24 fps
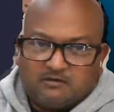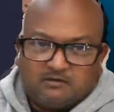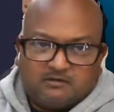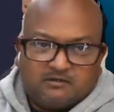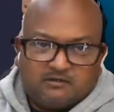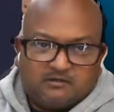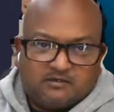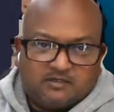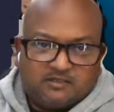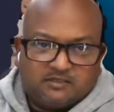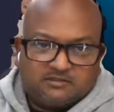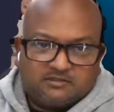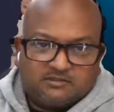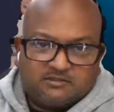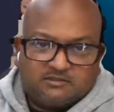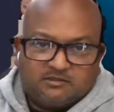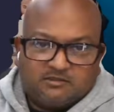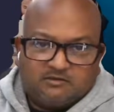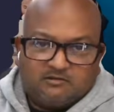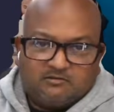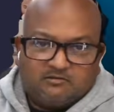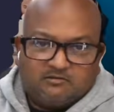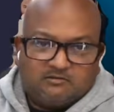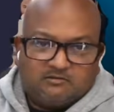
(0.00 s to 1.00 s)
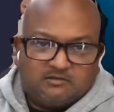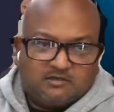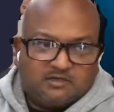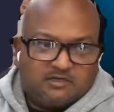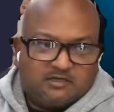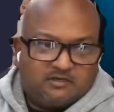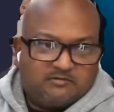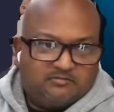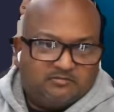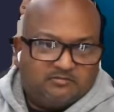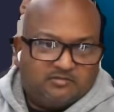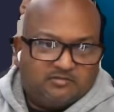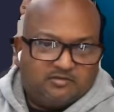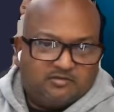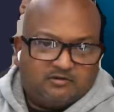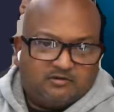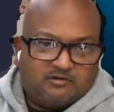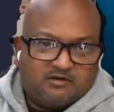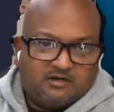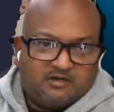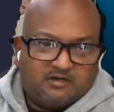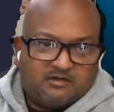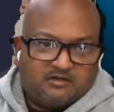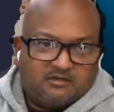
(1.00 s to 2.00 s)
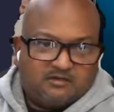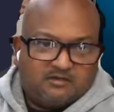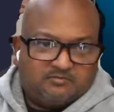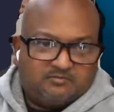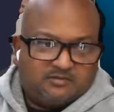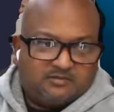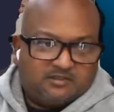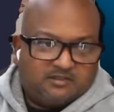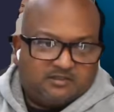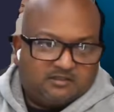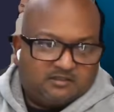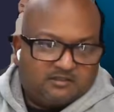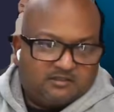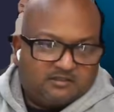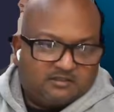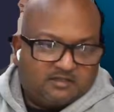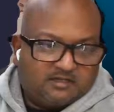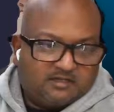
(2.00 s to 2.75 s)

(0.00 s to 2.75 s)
All right, so I brought up the